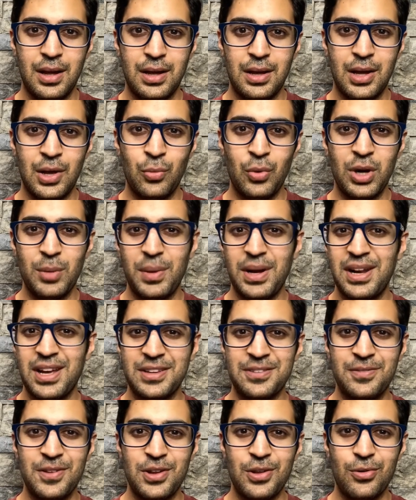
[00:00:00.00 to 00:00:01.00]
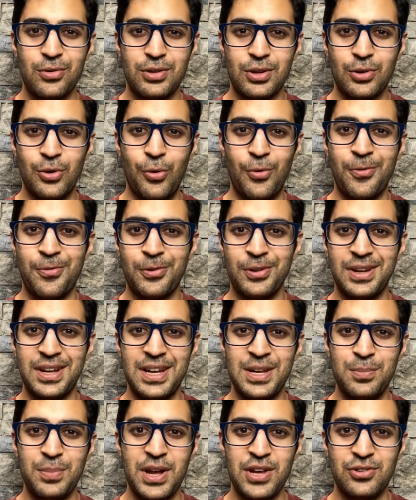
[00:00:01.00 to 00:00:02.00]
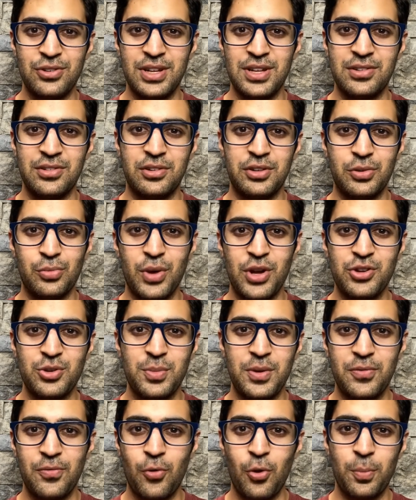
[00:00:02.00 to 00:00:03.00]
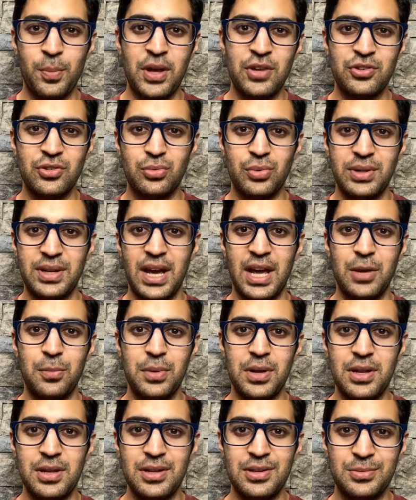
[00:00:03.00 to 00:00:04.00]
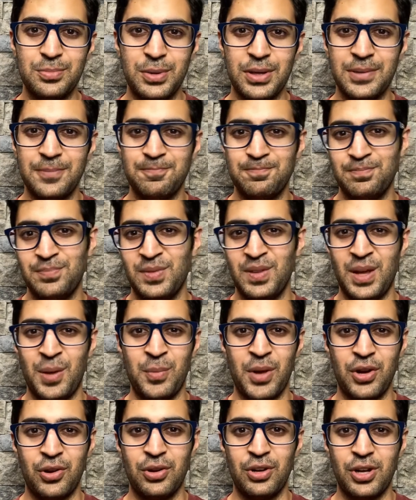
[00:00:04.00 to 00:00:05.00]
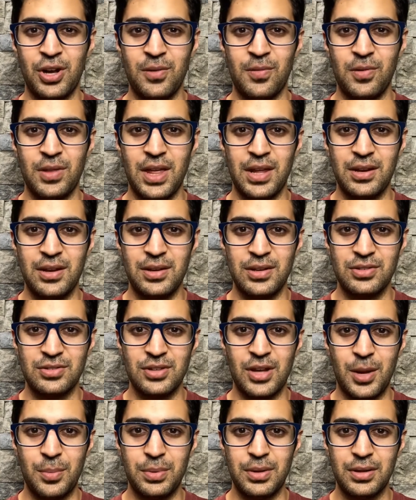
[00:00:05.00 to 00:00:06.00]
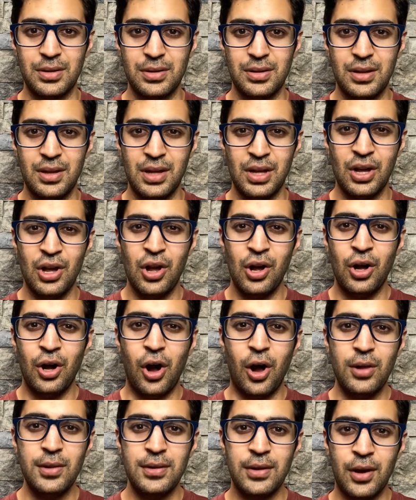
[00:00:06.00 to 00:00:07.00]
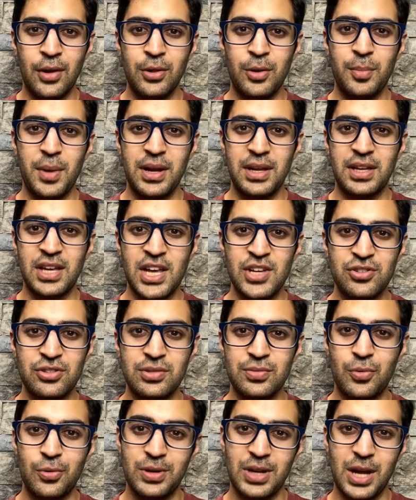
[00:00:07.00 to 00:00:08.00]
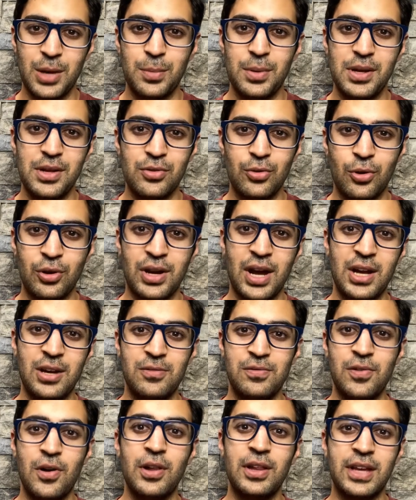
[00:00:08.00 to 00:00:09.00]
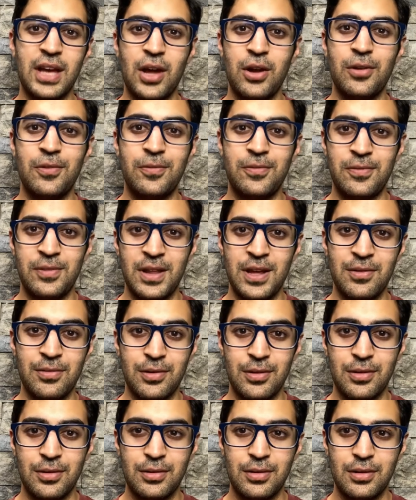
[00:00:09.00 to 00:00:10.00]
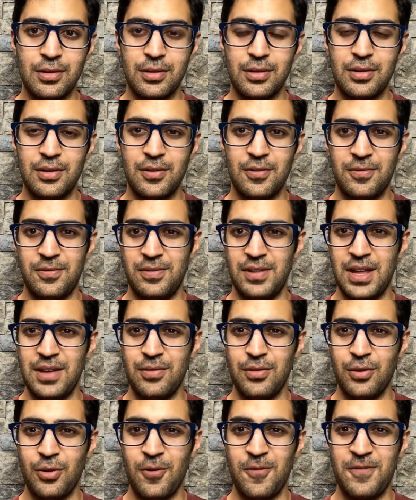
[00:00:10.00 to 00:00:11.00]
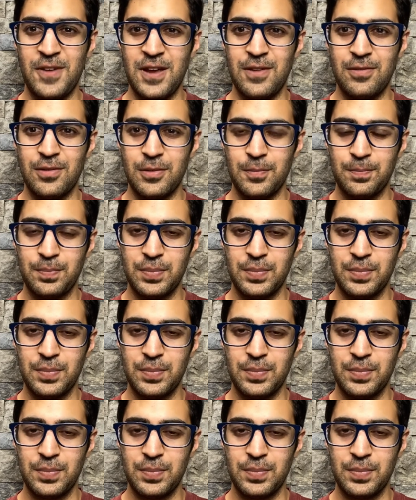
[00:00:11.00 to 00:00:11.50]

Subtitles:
In one of my next videos, I'll go over an inpatient insulin regimen for patients with diabetes, but I'm not going to cover that in this topic. All the other medications for diabetes are kind of falling out of favor. Flavor or favor?